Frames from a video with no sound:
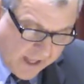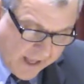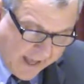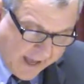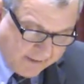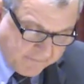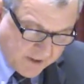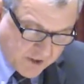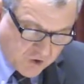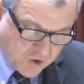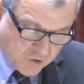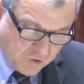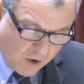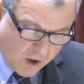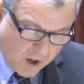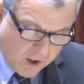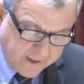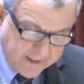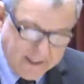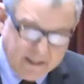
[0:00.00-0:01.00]
Having
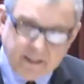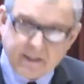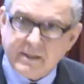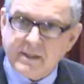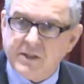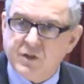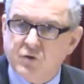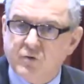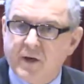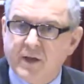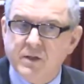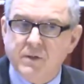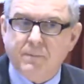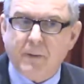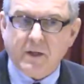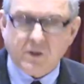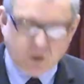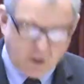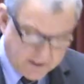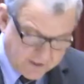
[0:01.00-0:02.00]
strong in-district
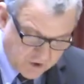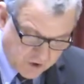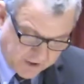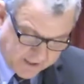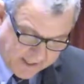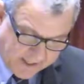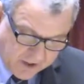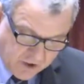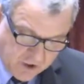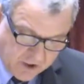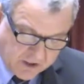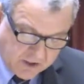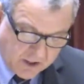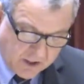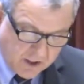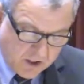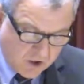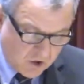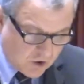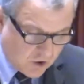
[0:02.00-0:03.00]
special education
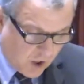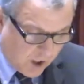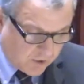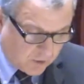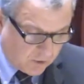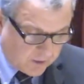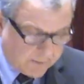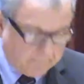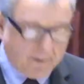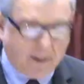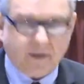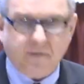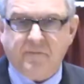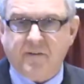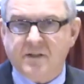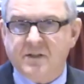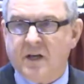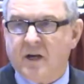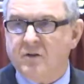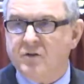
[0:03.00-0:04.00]
not only
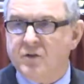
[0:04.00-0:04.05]
benefits our